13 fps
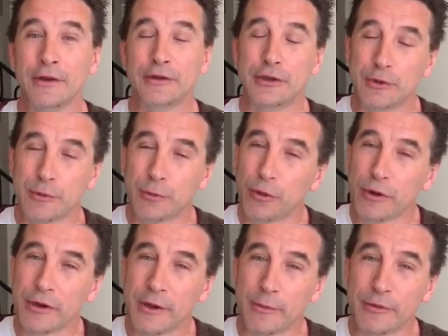Two
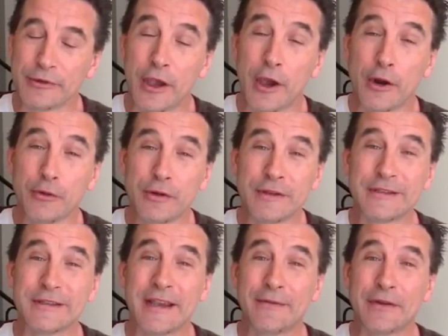important numbers
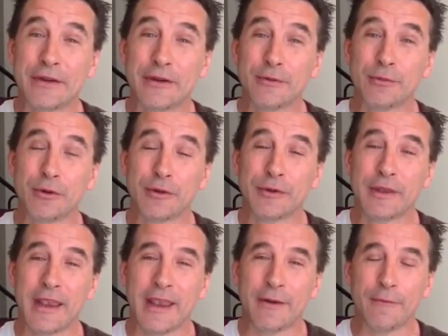107 year
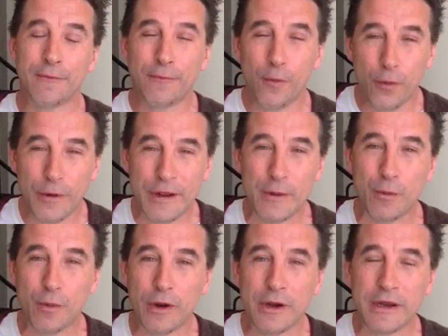birthday and
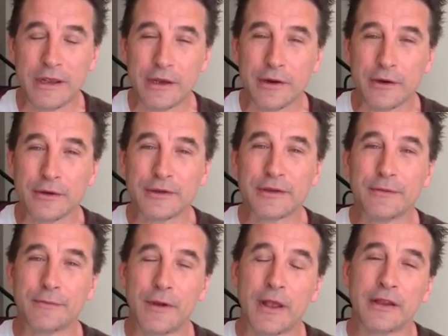41 years
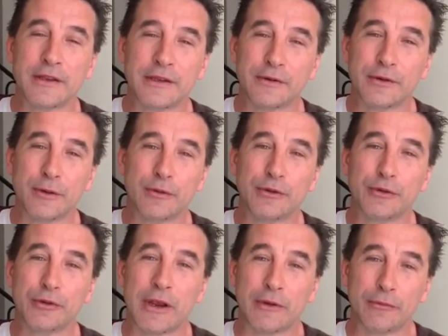volunteering with
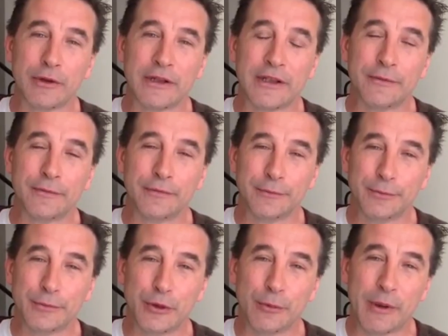Direct Relief.
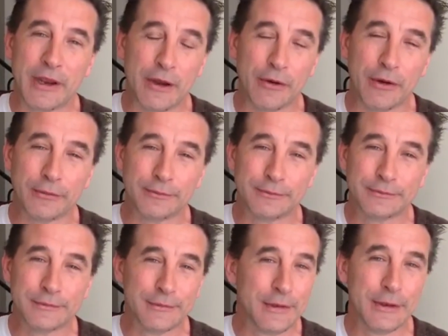You're my hero.
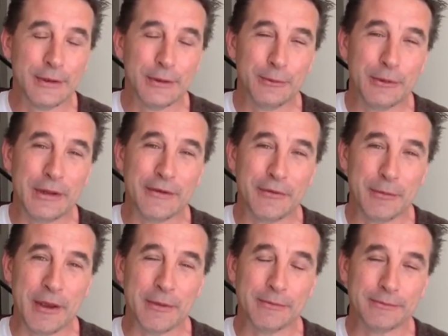We love you,
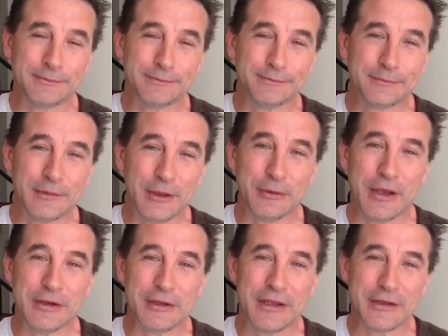babe.
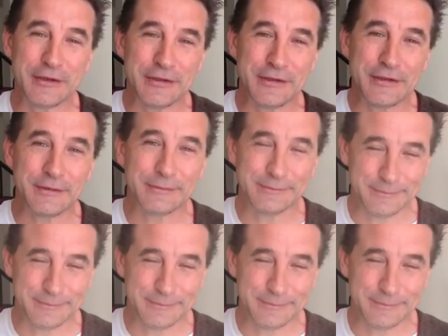Congratulations.